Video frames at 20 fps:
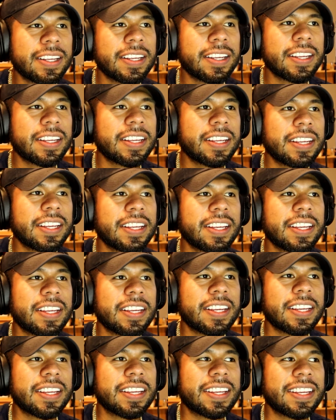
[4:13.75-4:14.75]

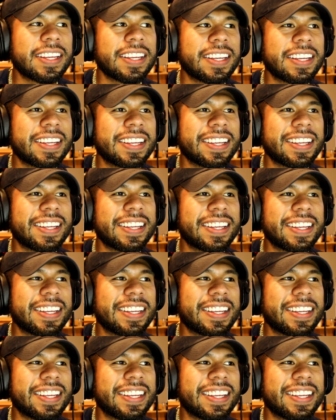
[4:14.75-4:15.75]

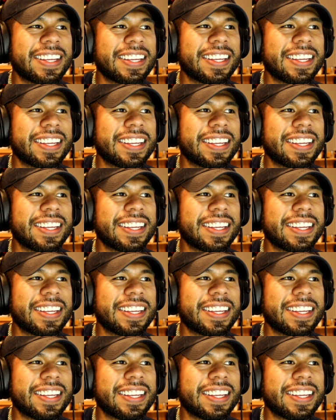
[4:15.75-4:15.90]
[no speech]